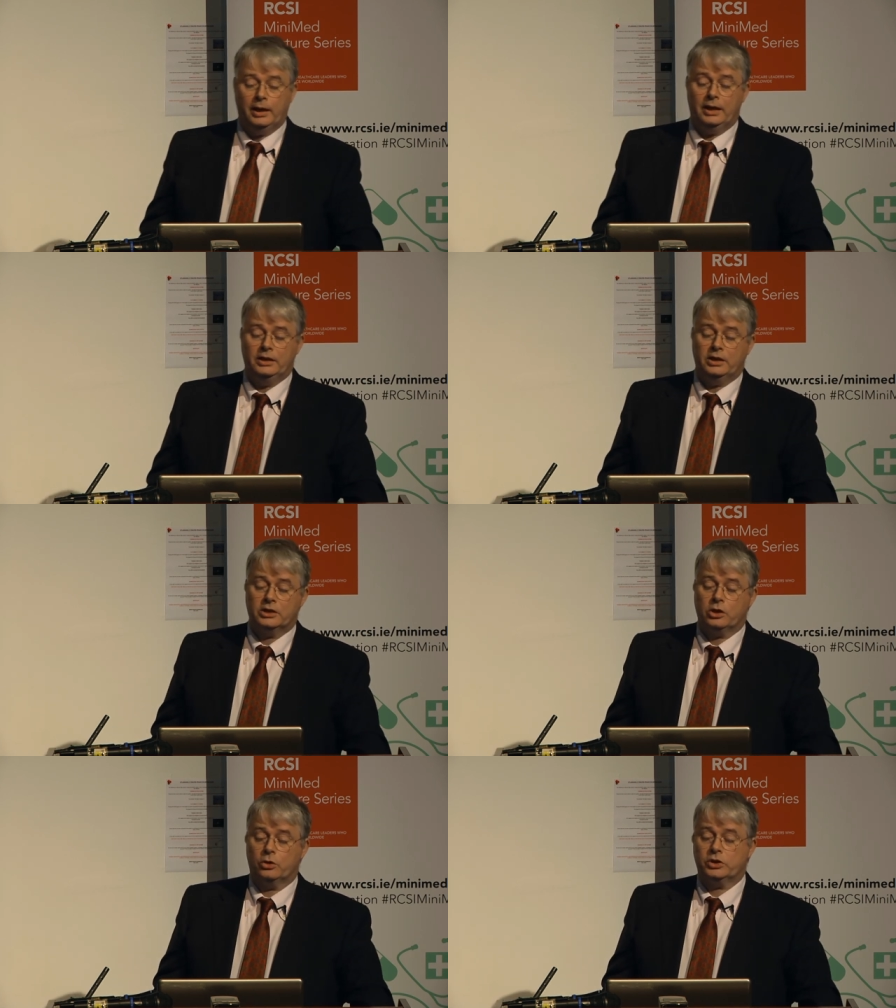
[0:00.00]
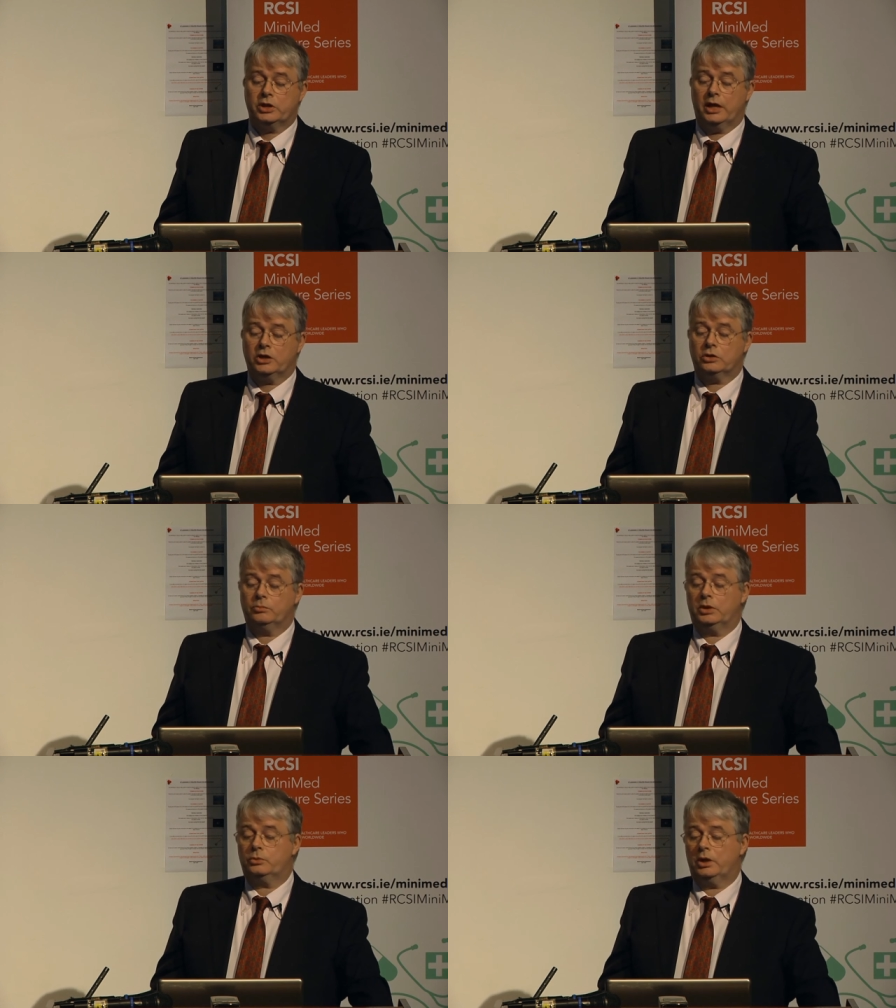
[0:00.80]
In the
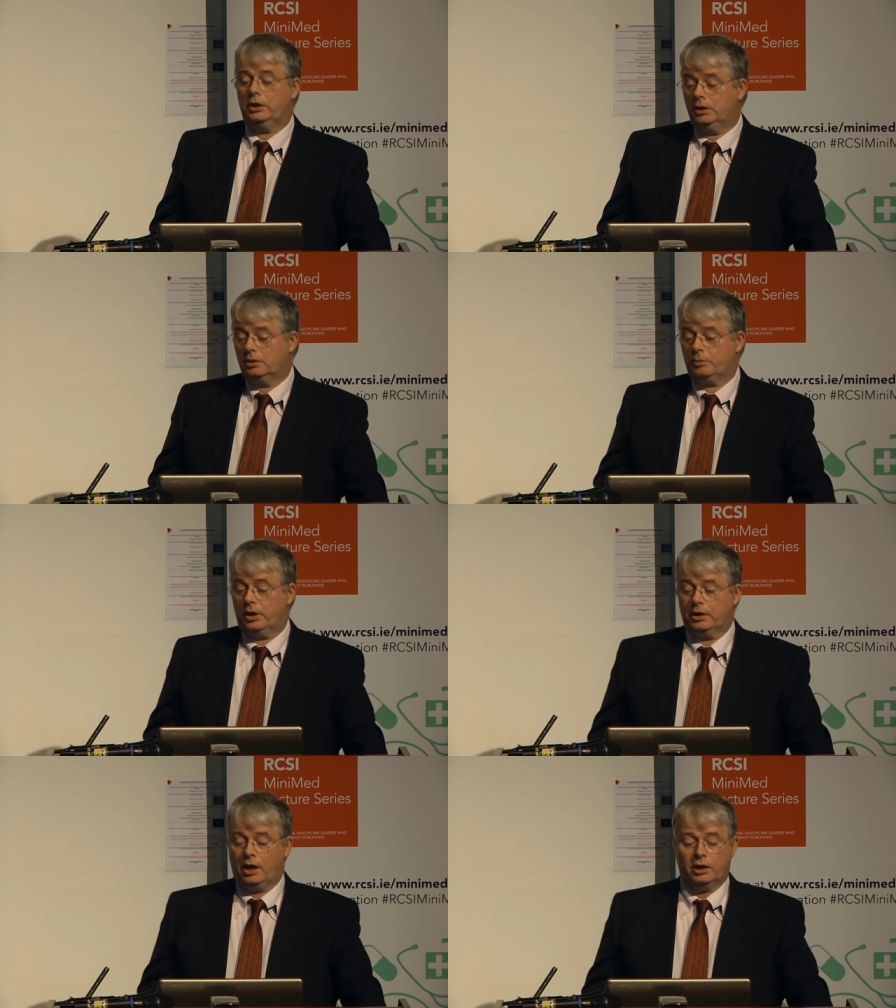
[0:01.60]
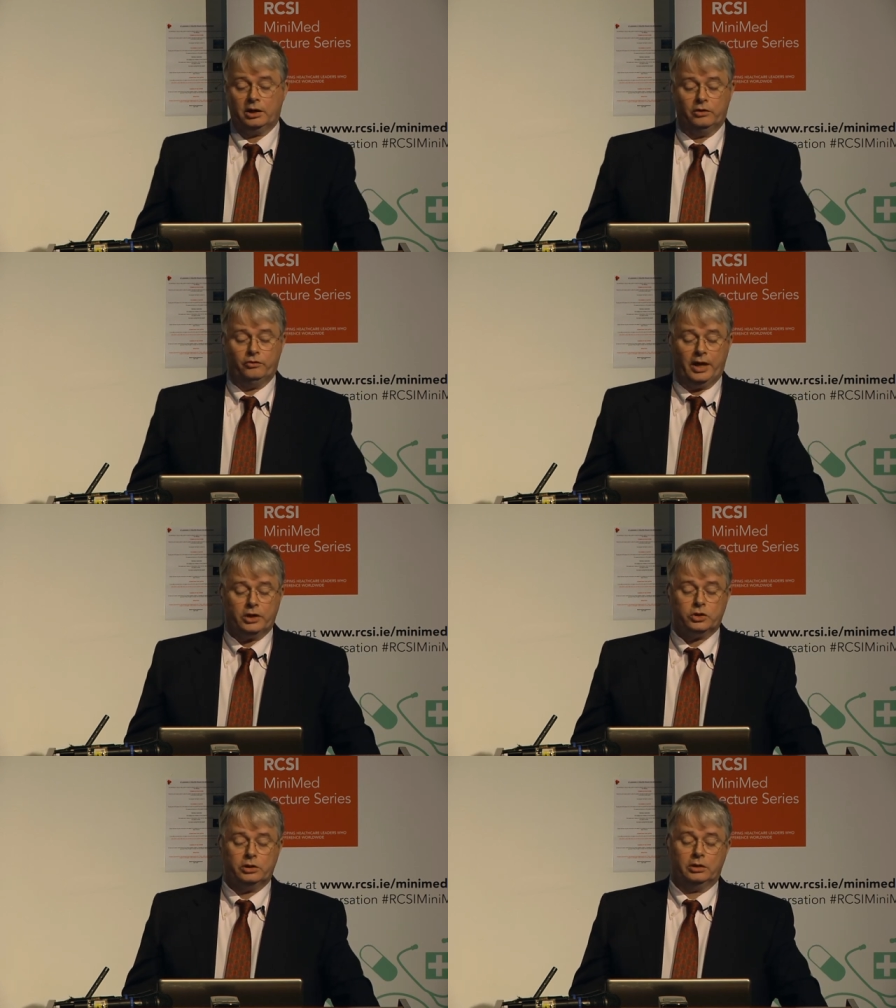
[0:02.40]
association between periodontal
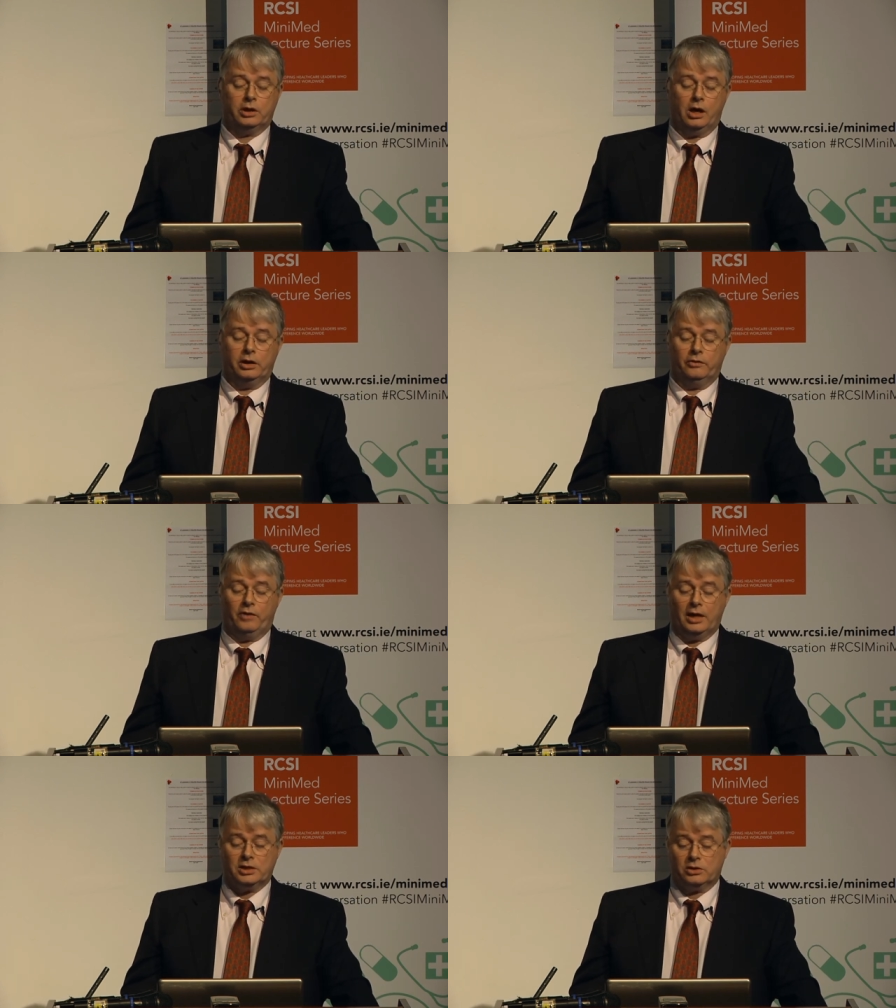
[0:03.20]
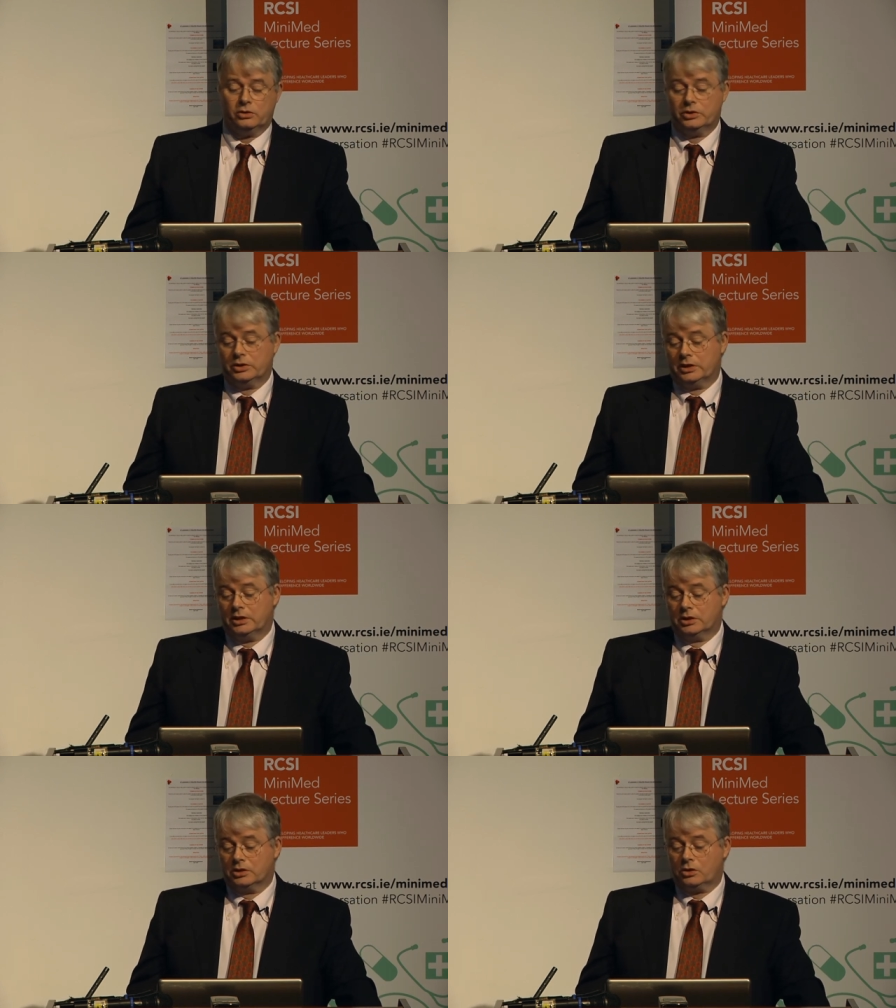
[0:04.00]
infection and cardiovascular
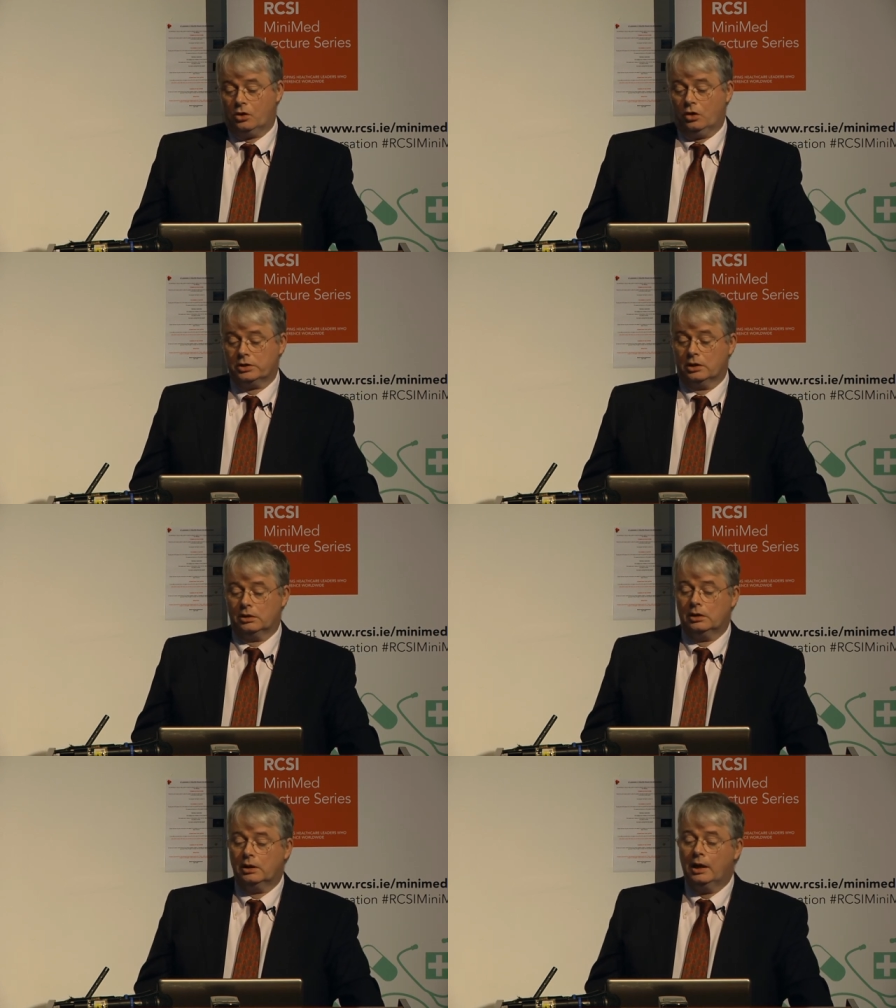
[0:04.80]
disease is causal,